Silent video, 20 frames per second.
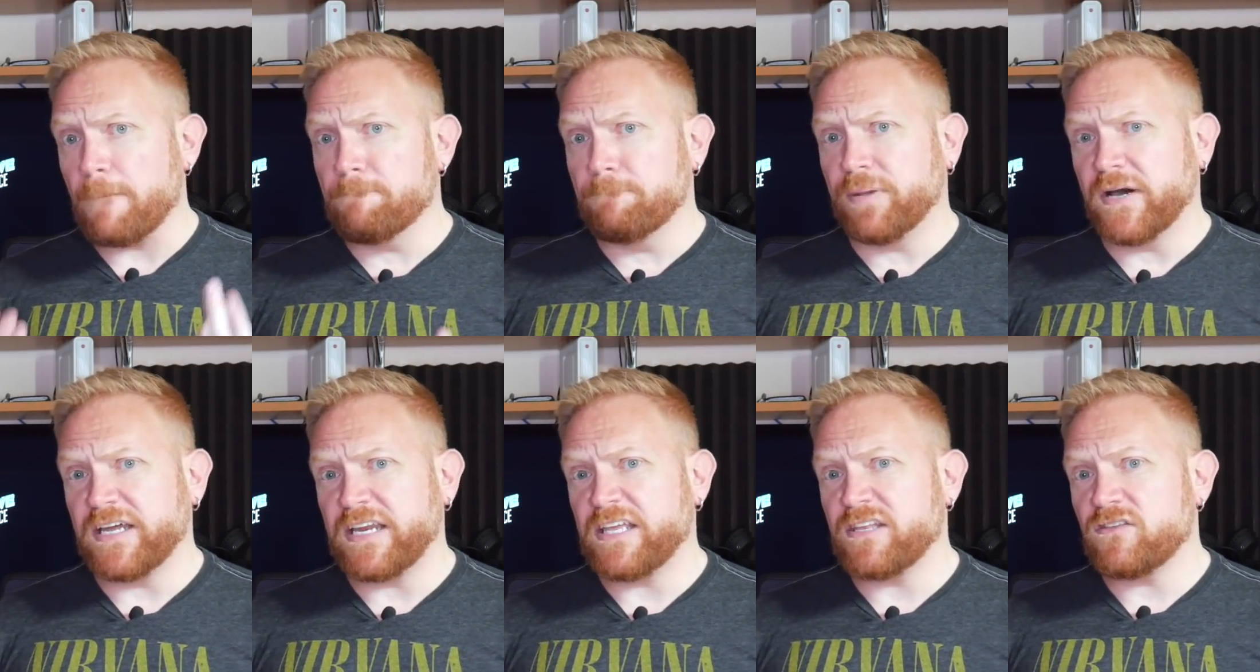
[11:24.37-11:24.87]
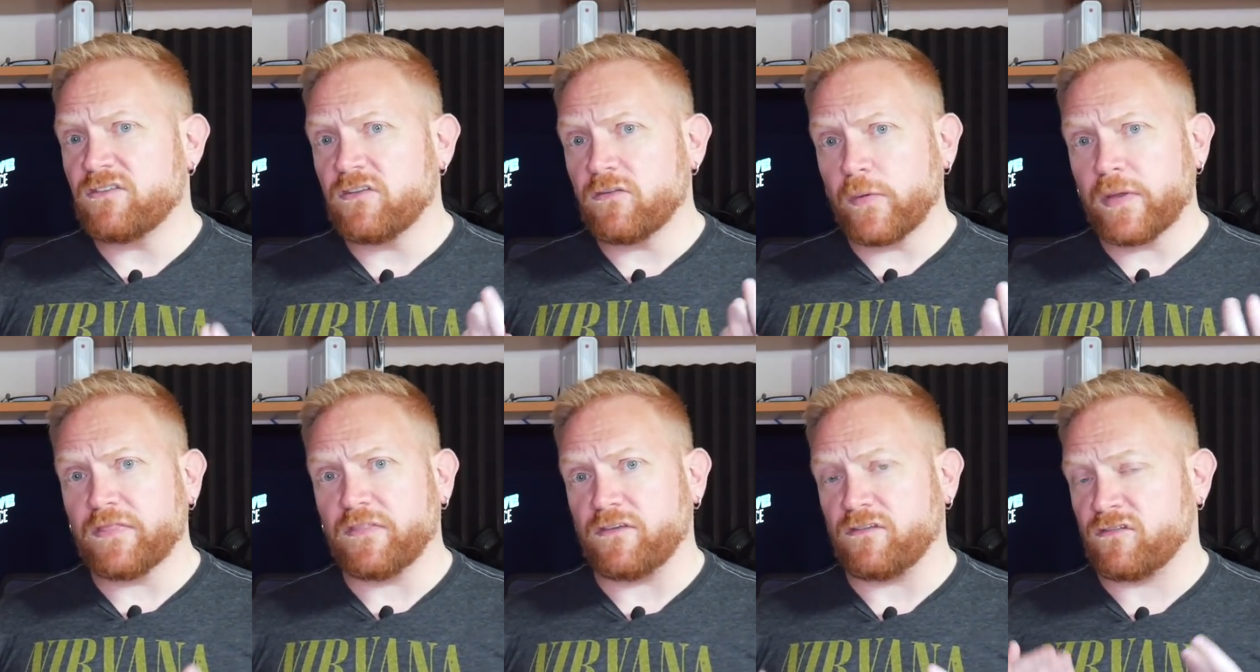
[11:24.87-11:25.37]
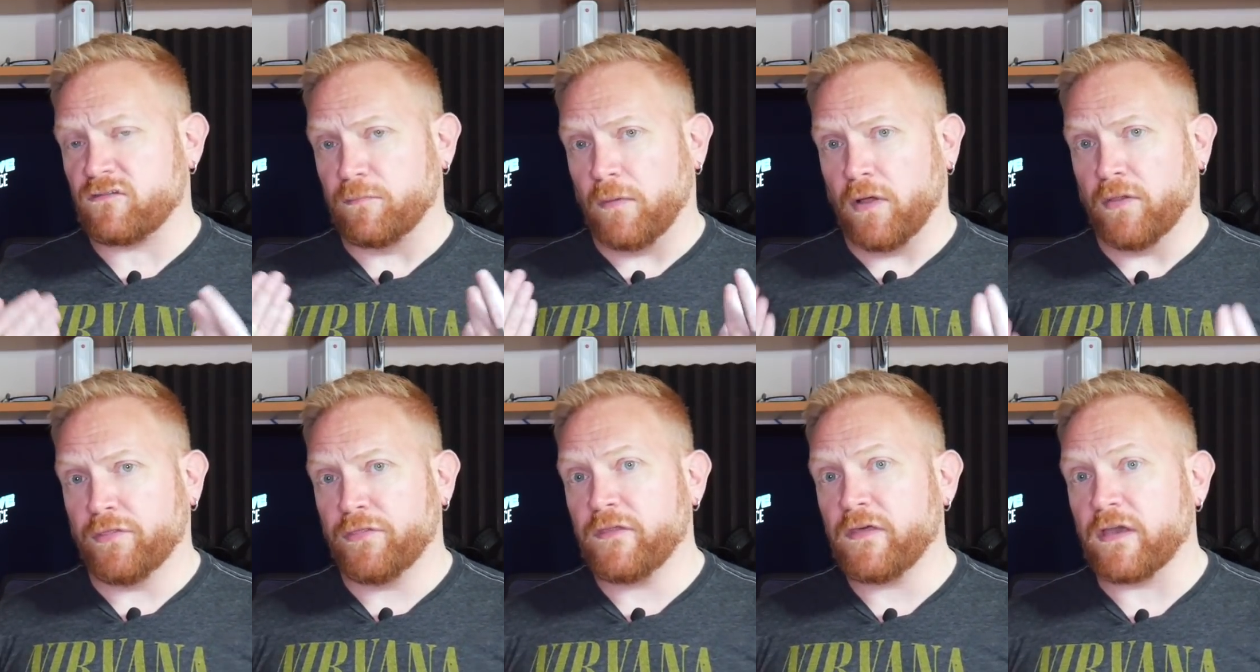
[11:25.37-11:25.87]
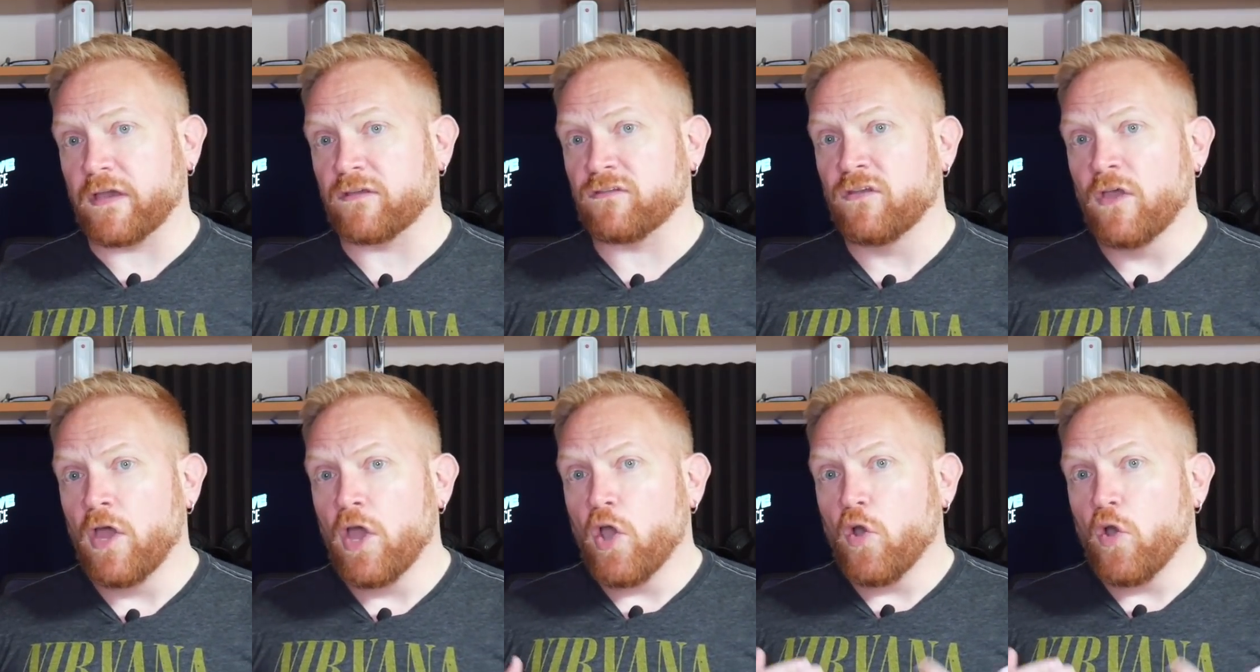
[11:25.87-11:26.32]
But in doing these small things,